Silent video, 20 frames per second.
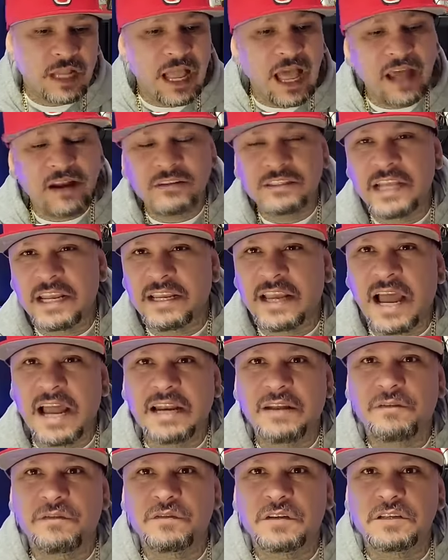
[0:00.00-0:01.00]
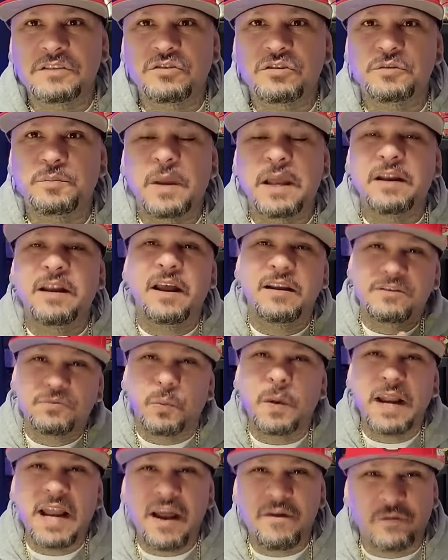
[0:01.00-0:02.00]
I don't take kindly for disrespect. It's
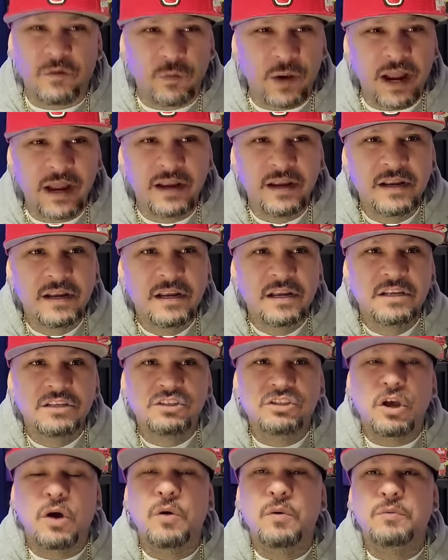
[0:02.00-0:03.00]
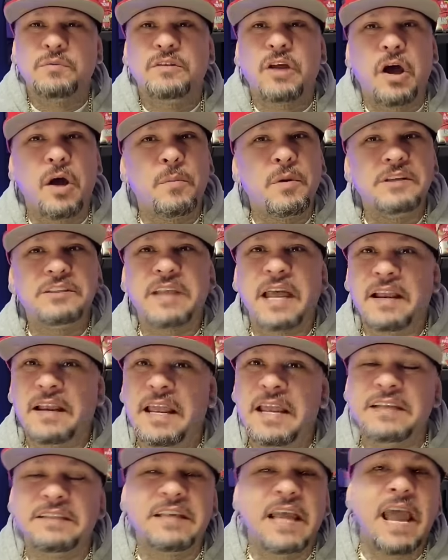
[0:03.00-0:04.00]
whatever, right? So the homeboy's
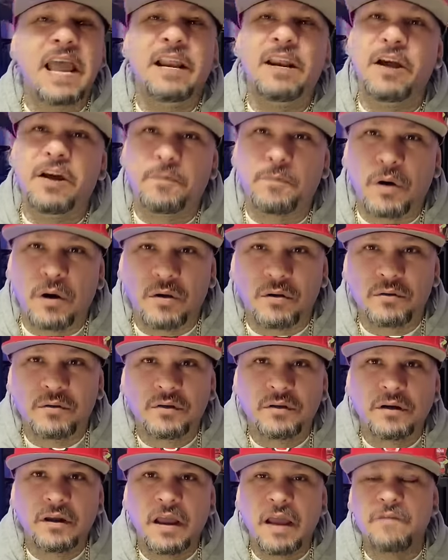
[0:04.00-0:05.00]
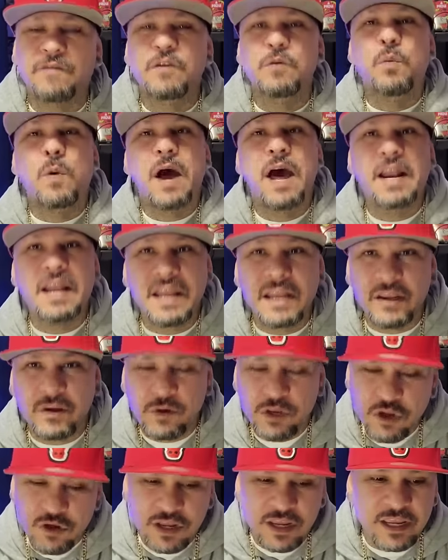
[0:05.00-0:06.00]
like, hey, look, bro, if you want it,
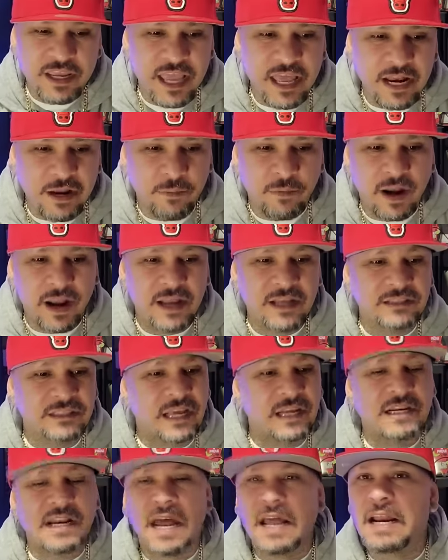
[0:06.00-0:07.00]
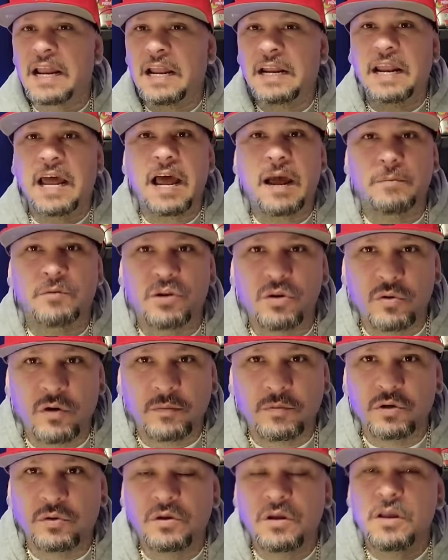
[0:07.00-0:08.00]
you can get it, right? He's like, nah, I'm
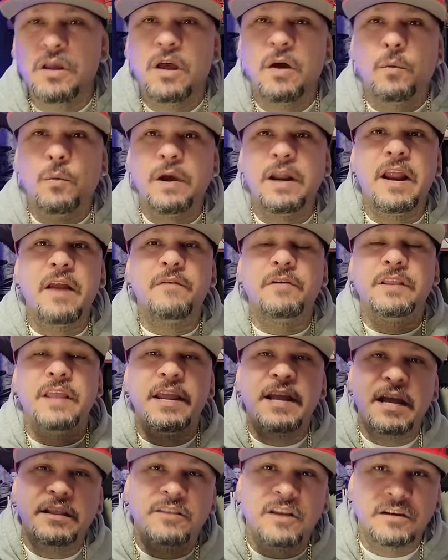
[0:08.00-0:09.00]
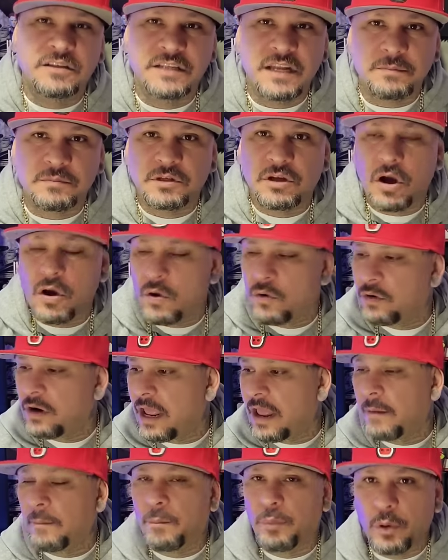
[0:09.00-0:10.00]
cool. Whatever, they got their dipped
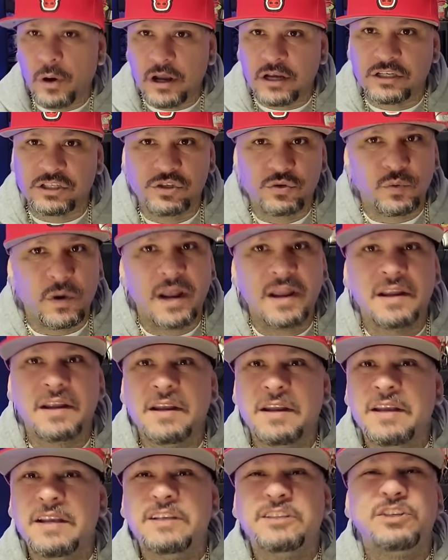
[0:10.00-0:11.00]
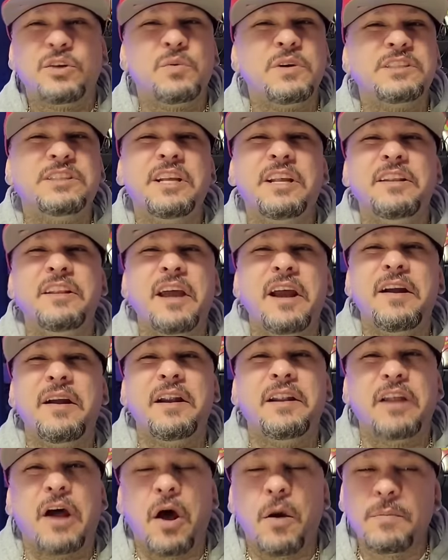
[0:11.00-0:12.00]
cone and pushed, right? So we're sitting there
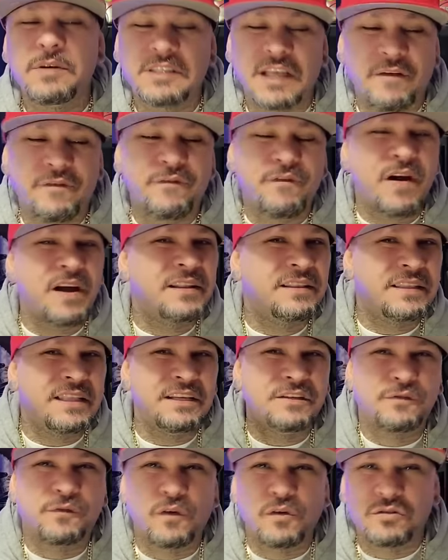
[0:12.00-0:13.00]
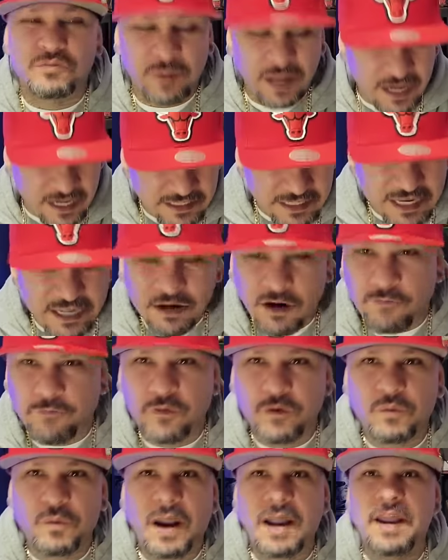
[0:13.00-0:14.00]
and the homeboy's like, fuck these fools, man, let's eat our
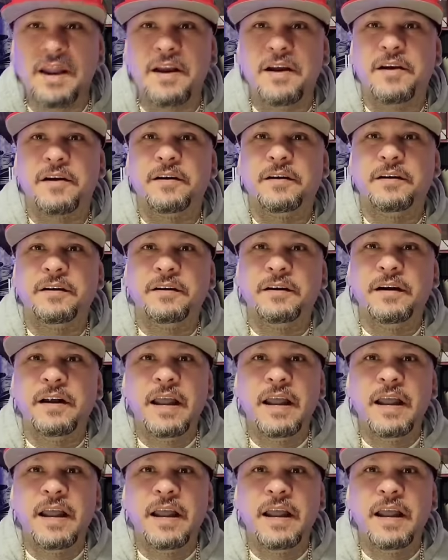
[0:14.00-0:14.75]
food right here.